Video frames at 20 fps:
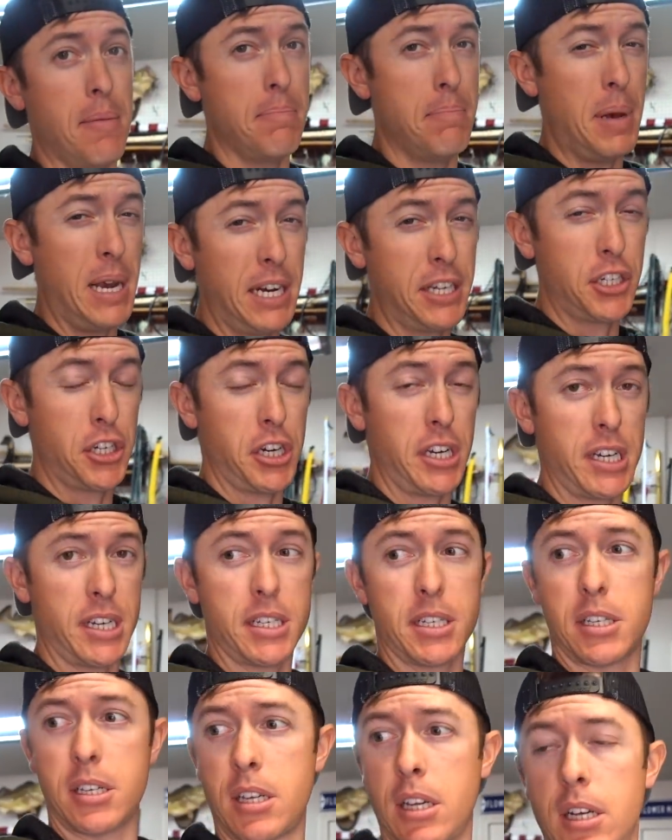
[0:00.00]
big
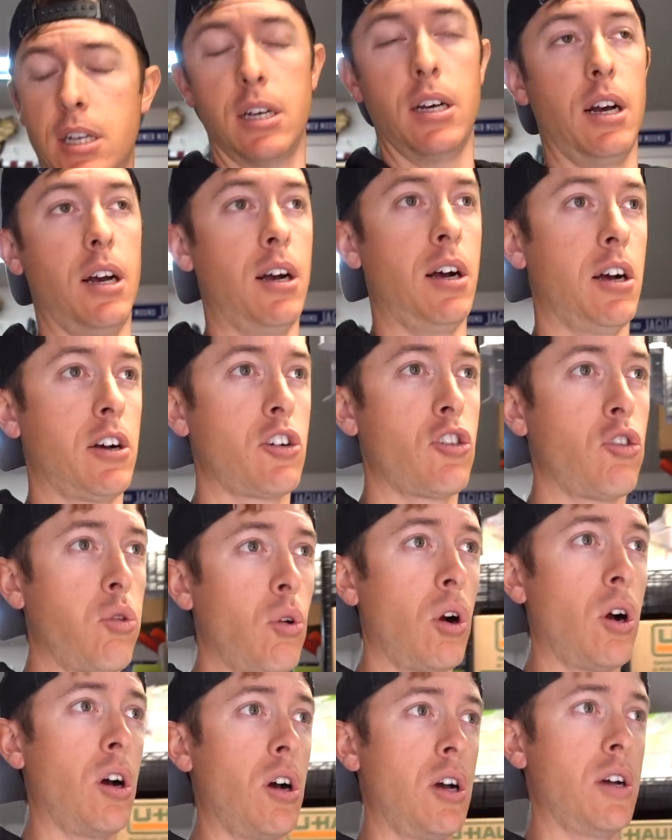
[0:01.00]
jigs,
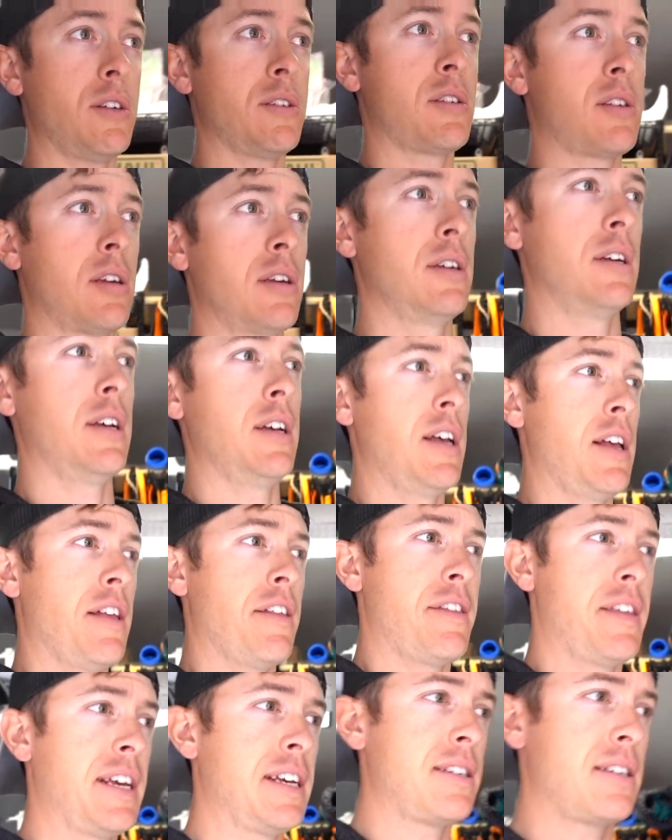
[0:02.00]
craws,
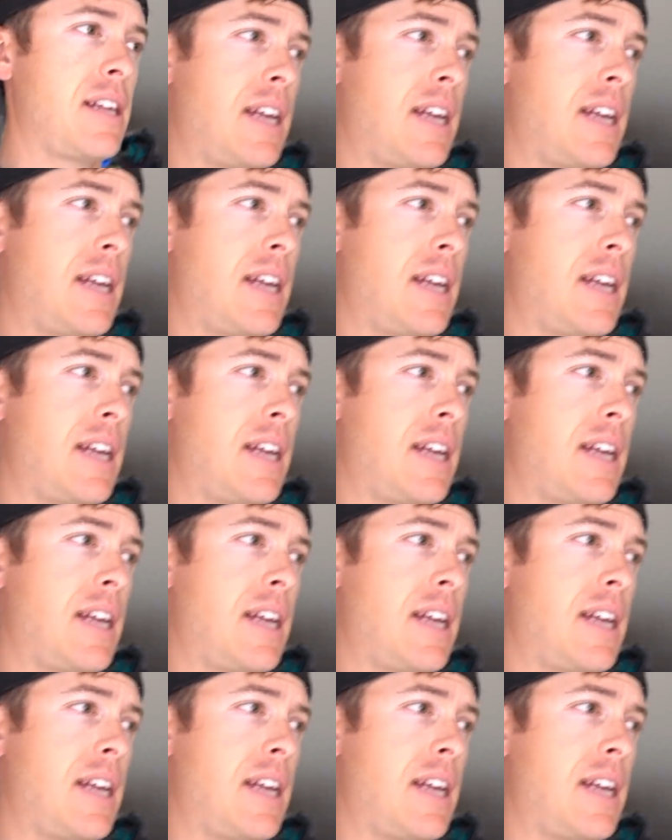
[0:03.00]
things